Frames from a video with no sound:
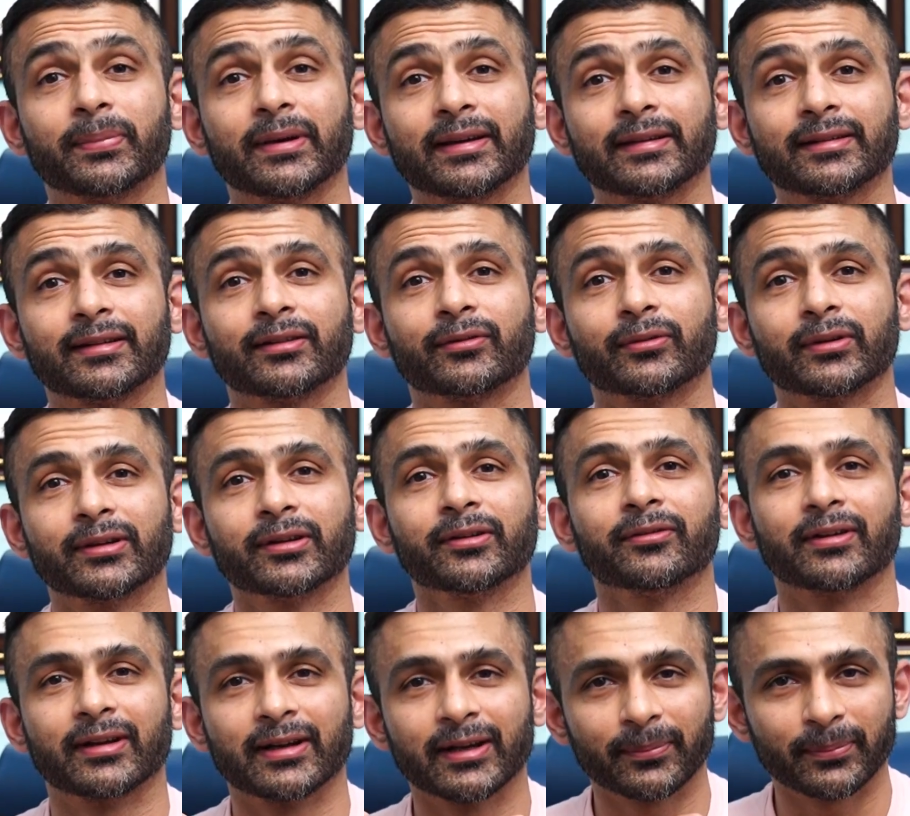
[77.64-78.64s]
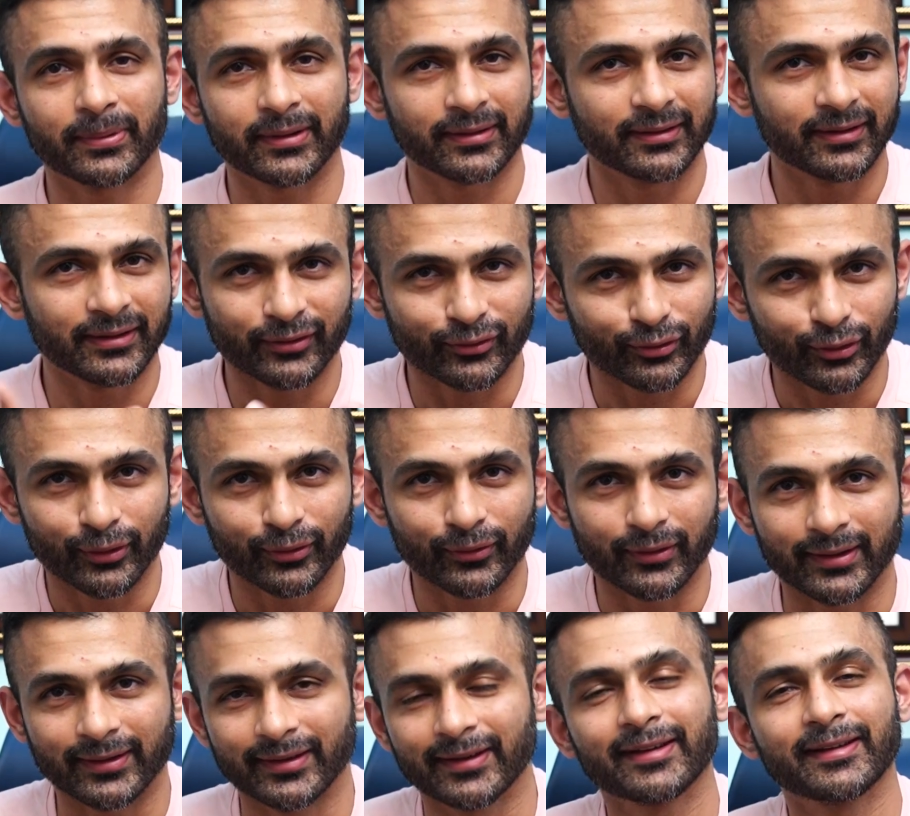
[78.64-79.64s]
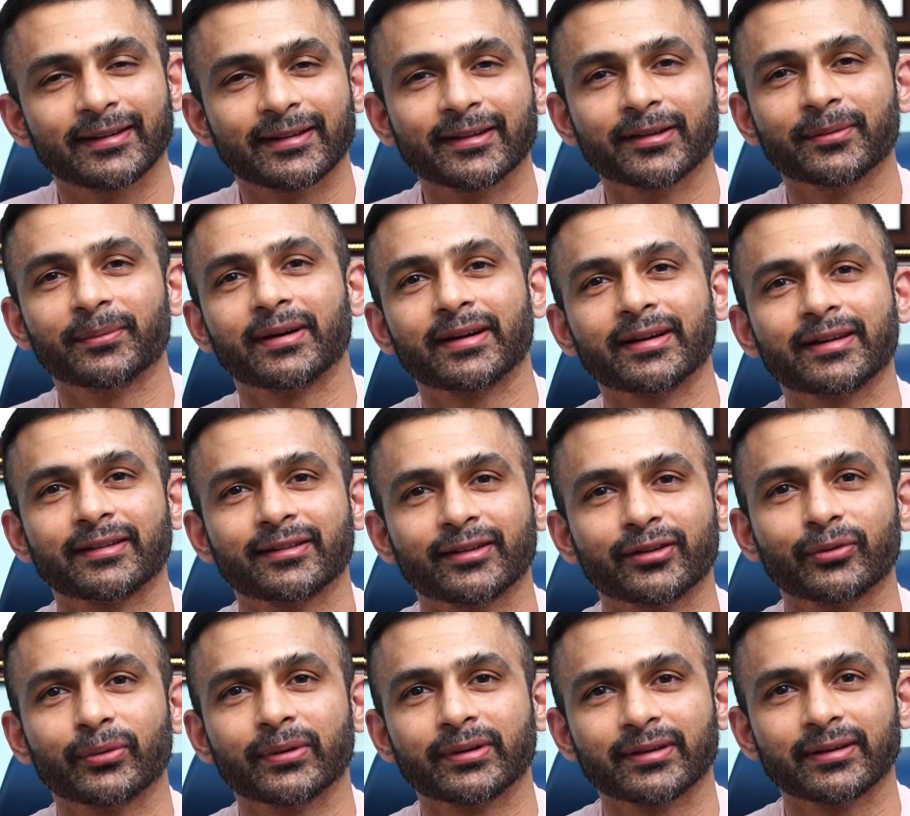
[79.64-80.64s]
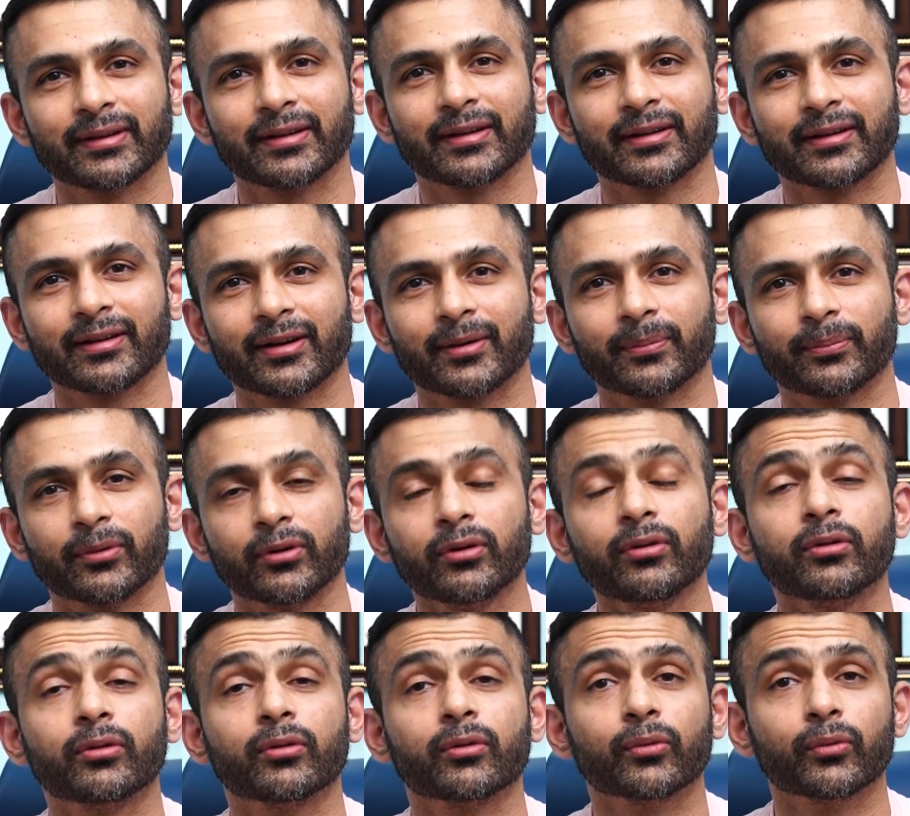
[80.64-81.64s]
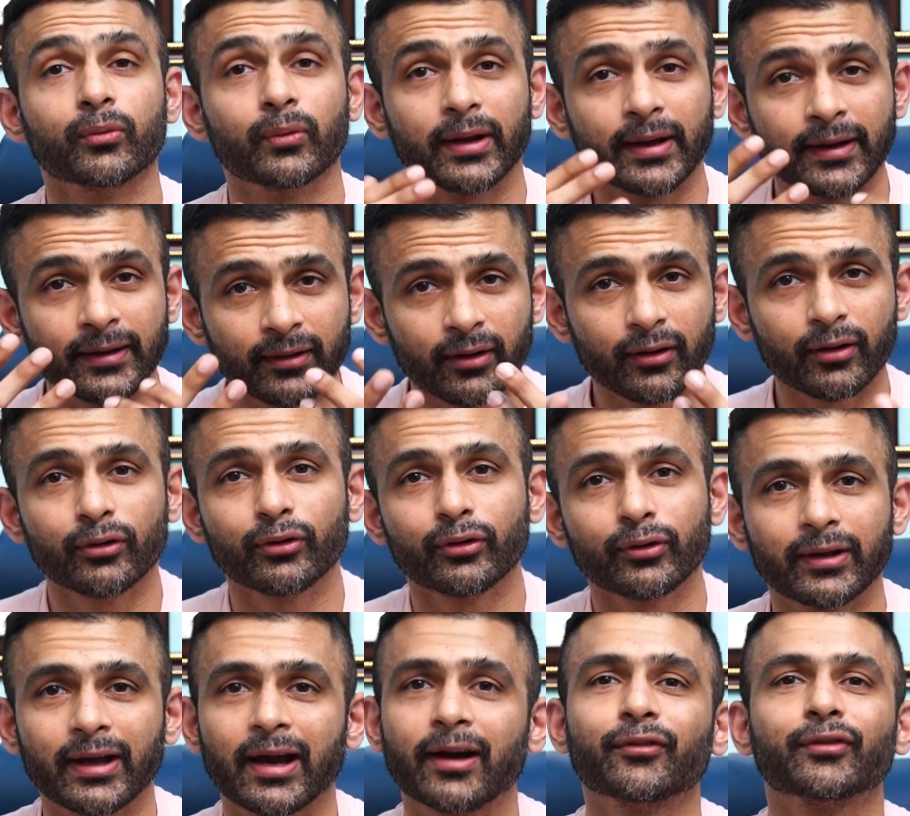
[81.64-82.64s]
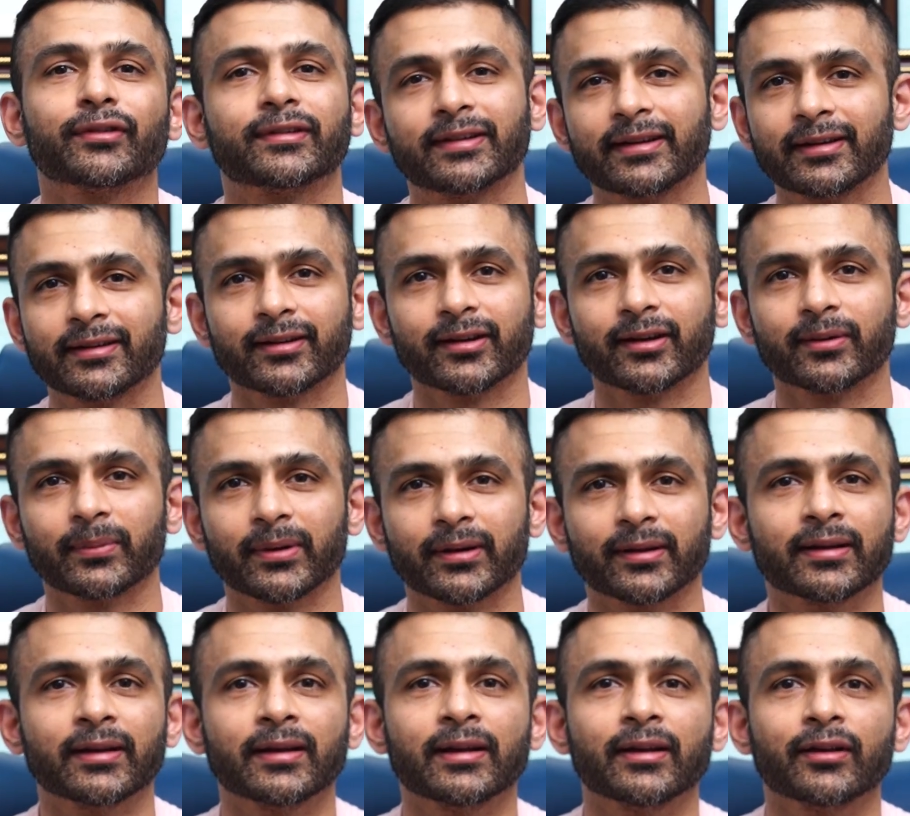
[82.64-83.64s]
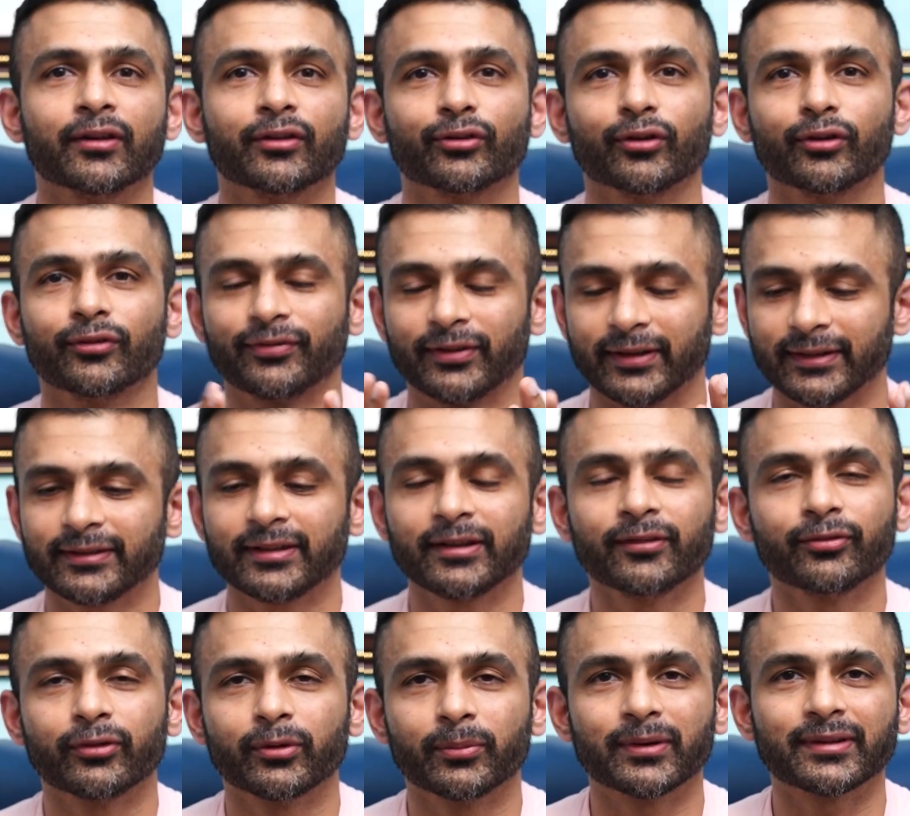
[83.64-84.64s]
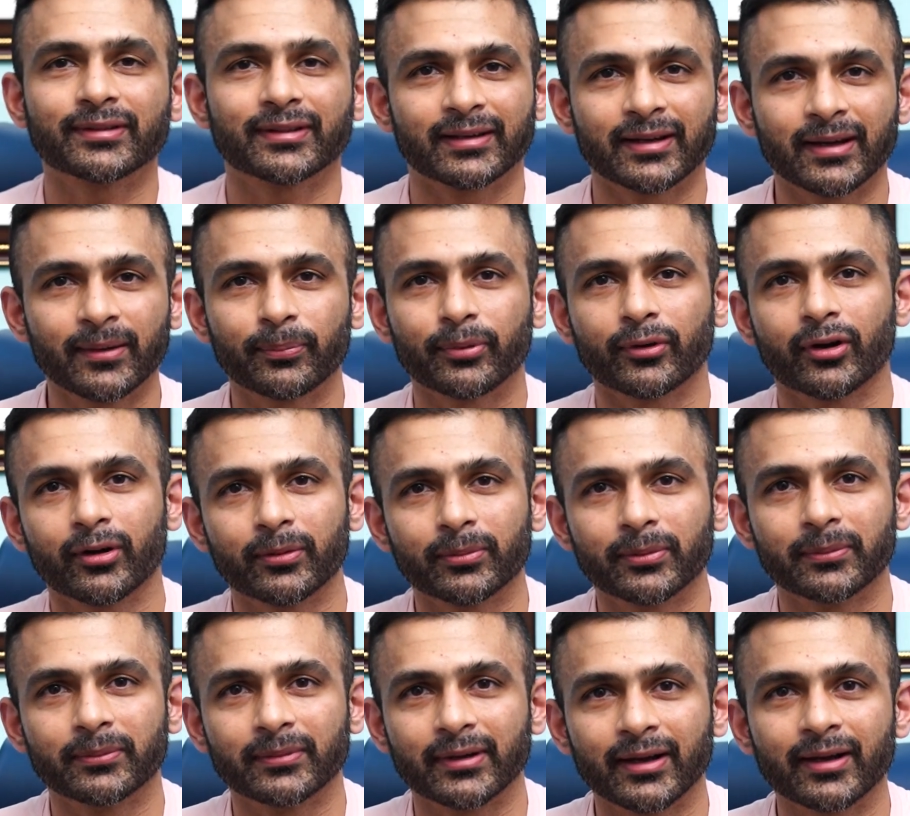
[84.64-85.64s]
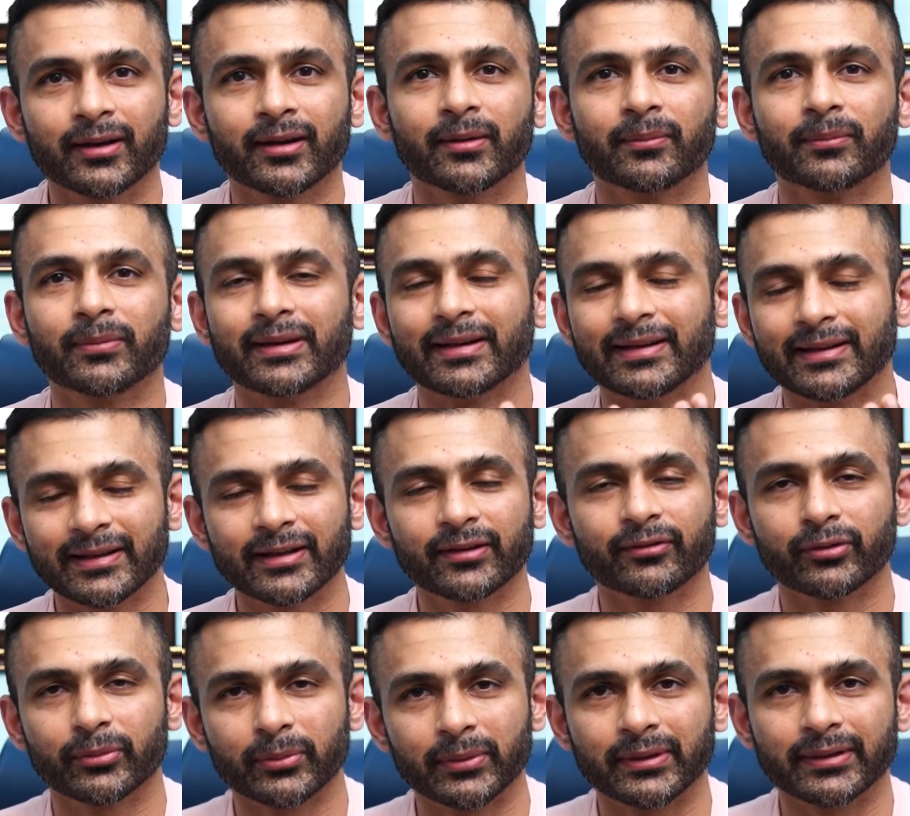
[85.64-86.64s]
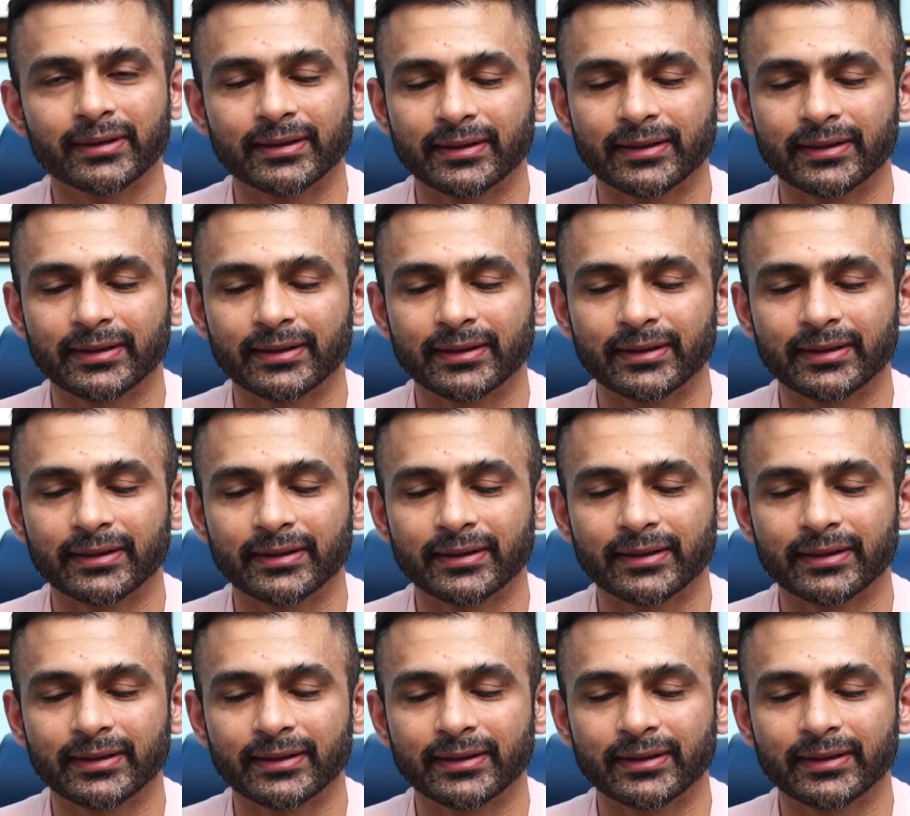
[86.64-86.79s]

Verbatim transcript: Patient vandu vella paddan solluvaanga. Indha mari situation irukkrappo when all do you have to seek treatment? So first and foremost enna problem na namba Indian women